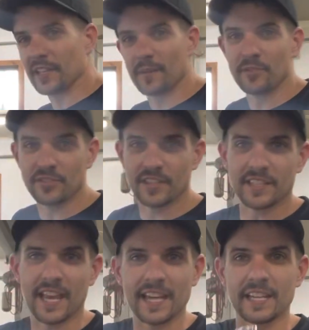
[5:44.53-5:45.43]
I'm using
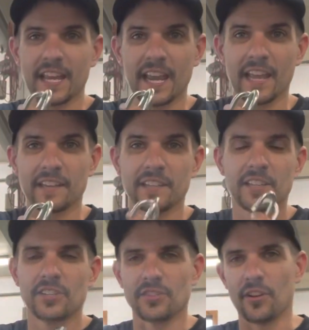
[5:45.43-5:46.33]
these hand in hand.
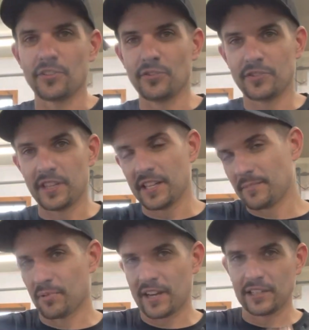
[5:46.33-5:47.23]
So I'll use this,
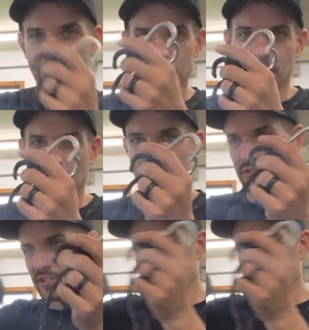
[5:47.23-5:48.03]
break it loose, and then I'll use this,